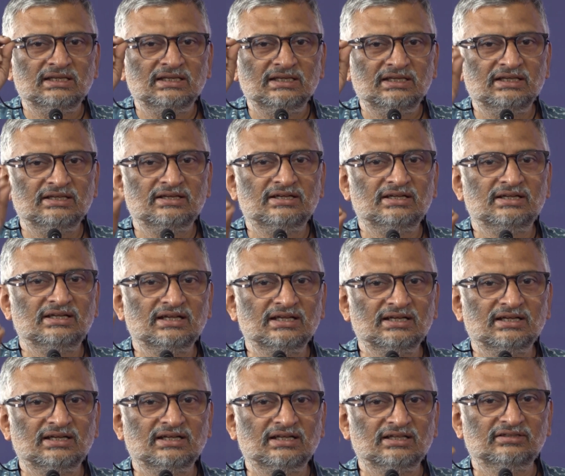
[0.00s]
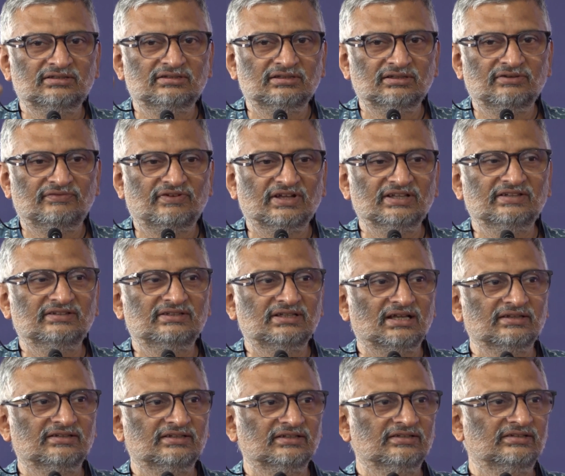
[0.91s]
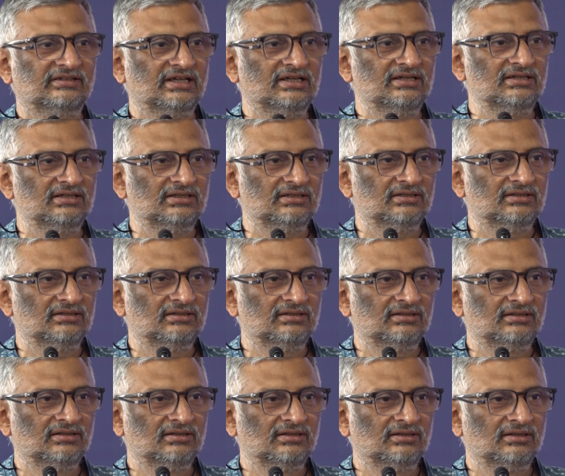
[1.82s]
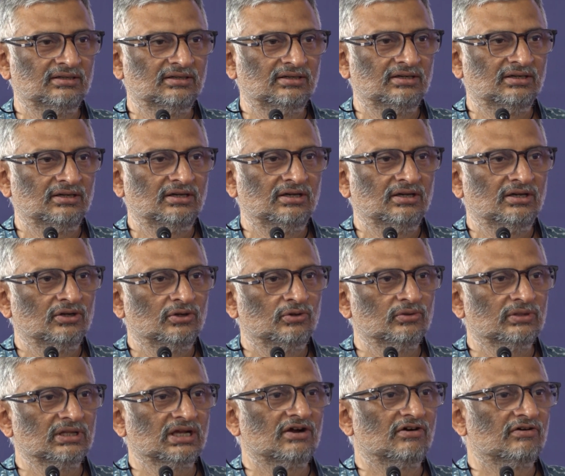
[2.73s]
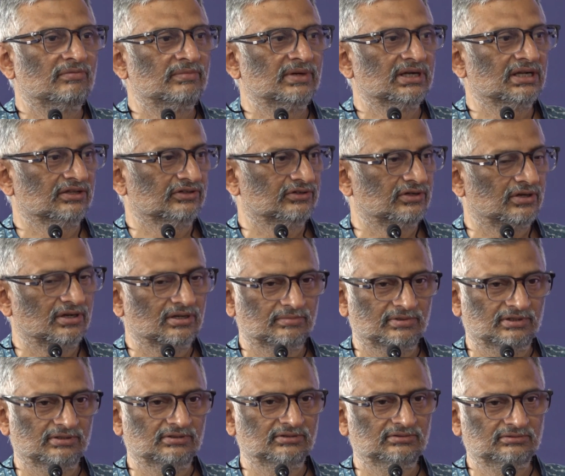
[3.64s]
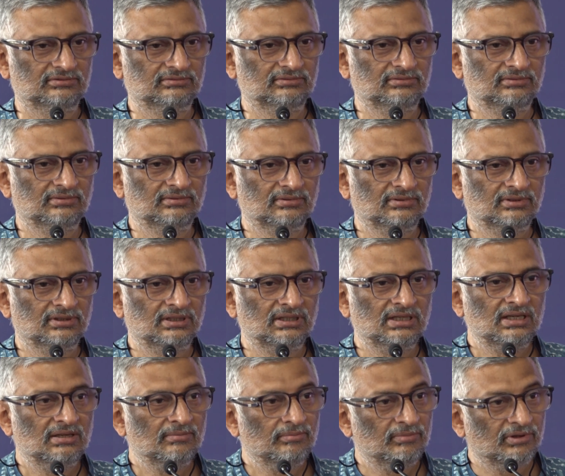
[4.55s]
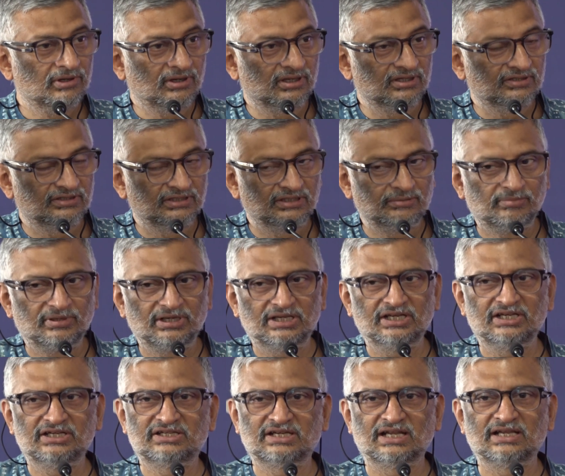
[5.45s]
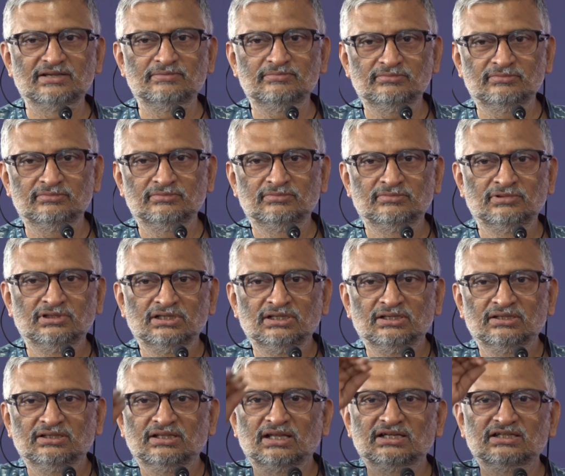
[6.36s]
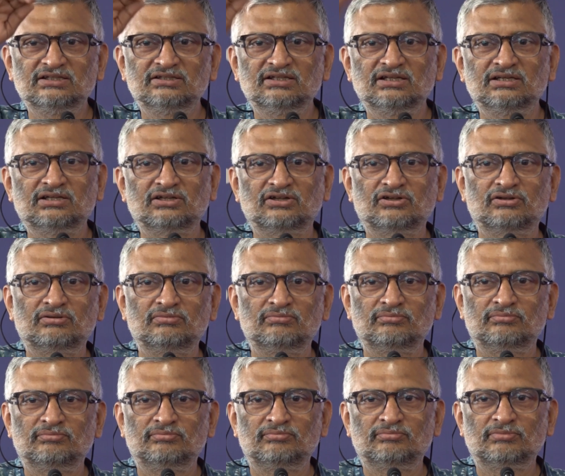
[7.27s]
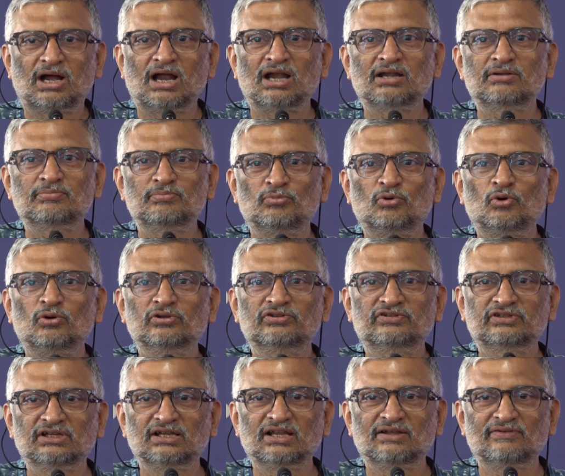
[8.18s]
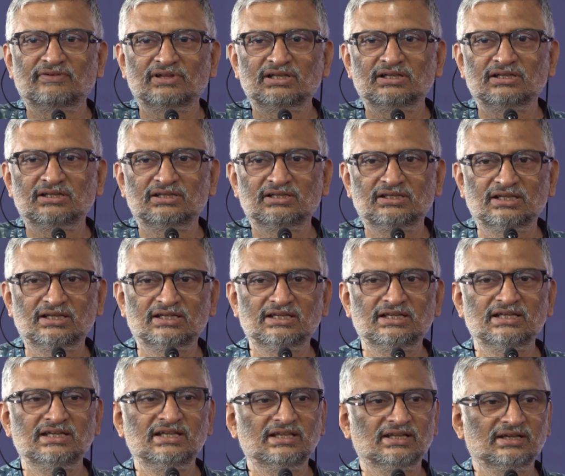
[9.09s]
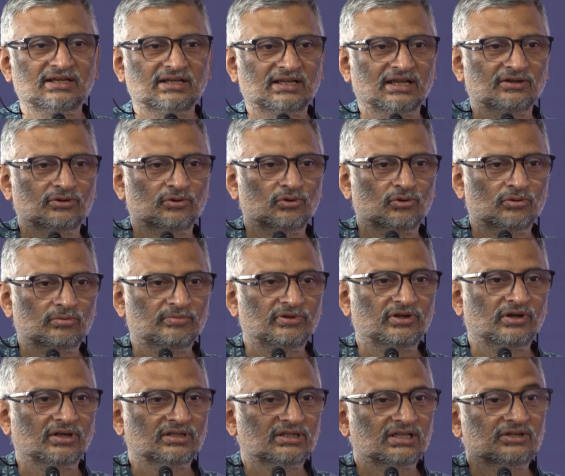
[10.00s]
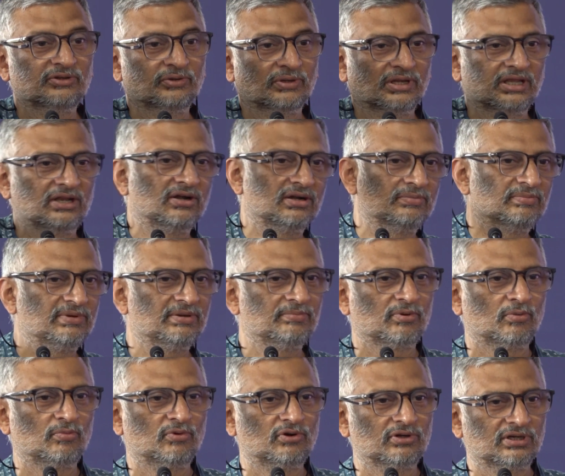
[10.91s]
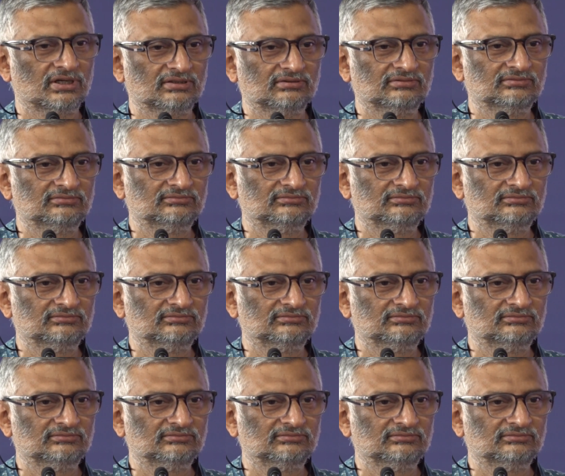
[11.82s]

he retired as first assistant to the government astronomer. Because in British time, that is the utmost level an Indian can go. Beyond that, you cannot be promoted.